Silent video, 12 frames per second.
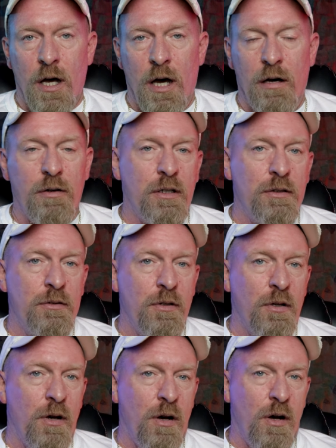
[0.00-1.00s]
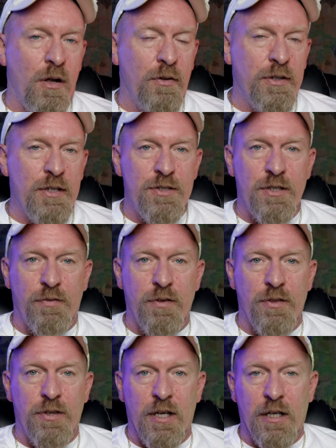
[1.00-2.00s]
How did all these
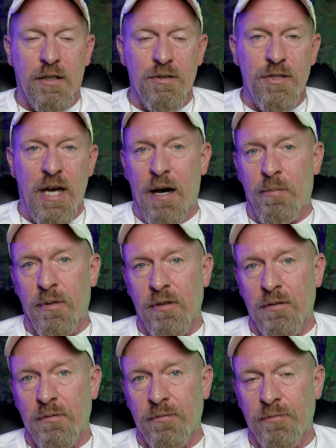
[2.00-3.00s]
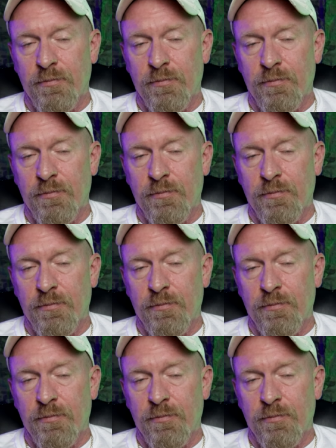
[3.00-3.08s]
different things happen?